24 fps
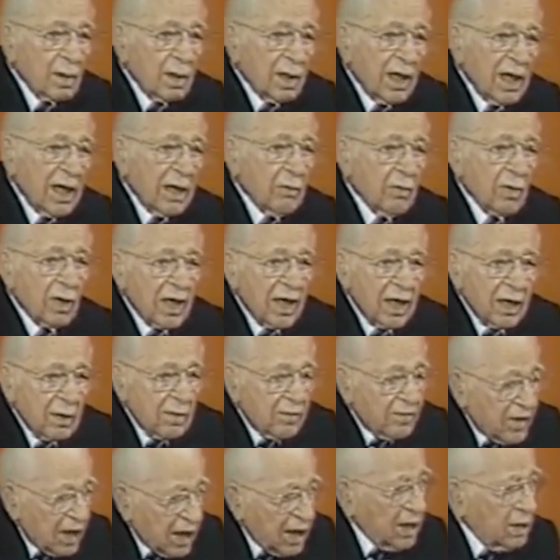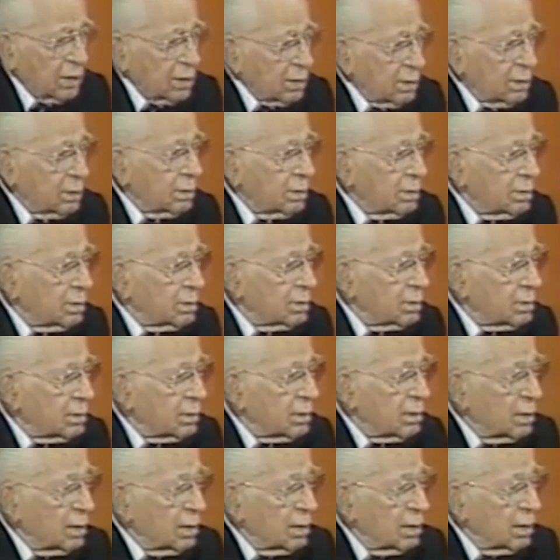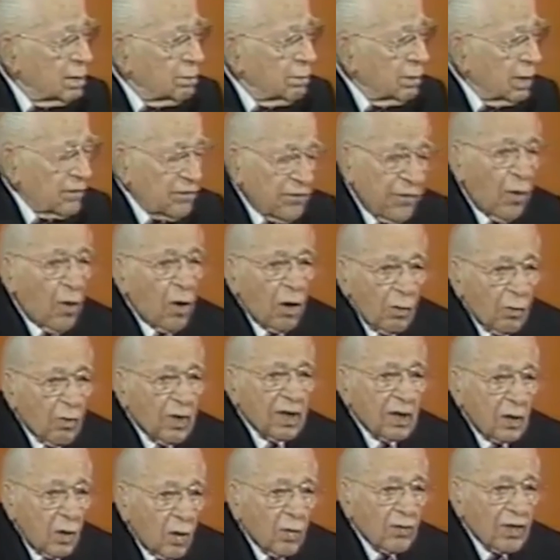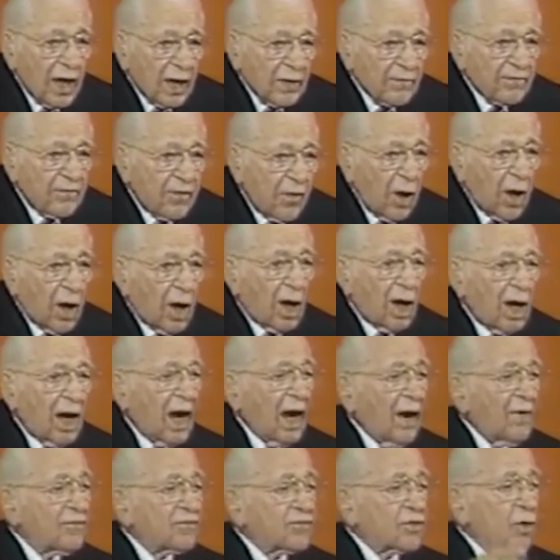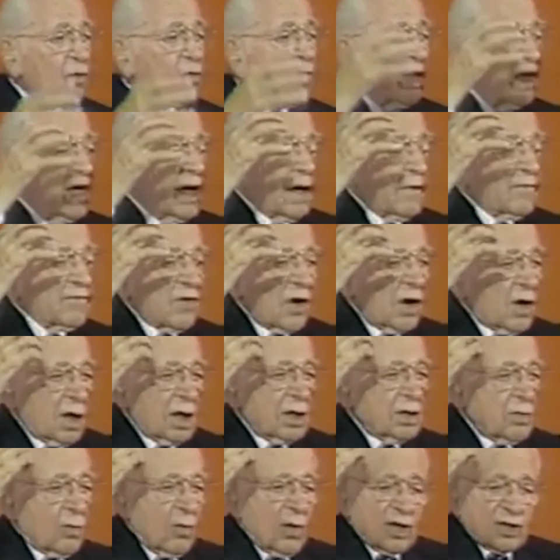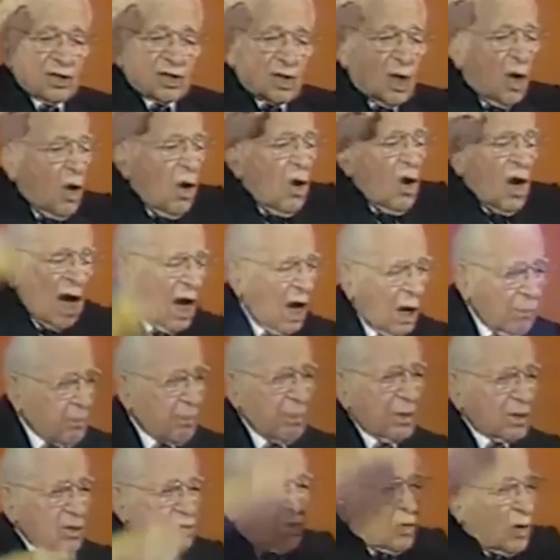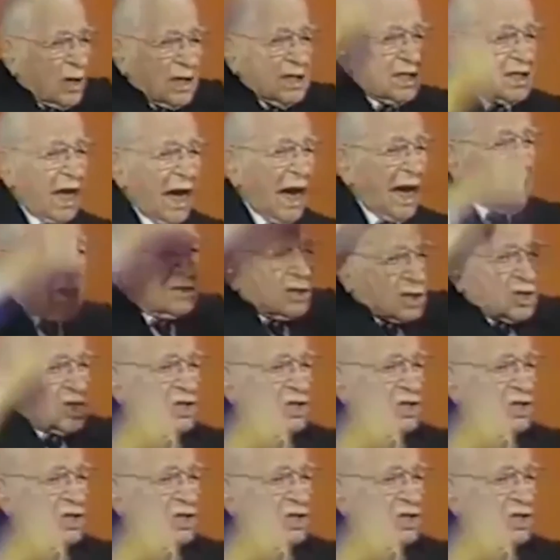He will intervene before we go that far, after we have learned we're so helpless we can't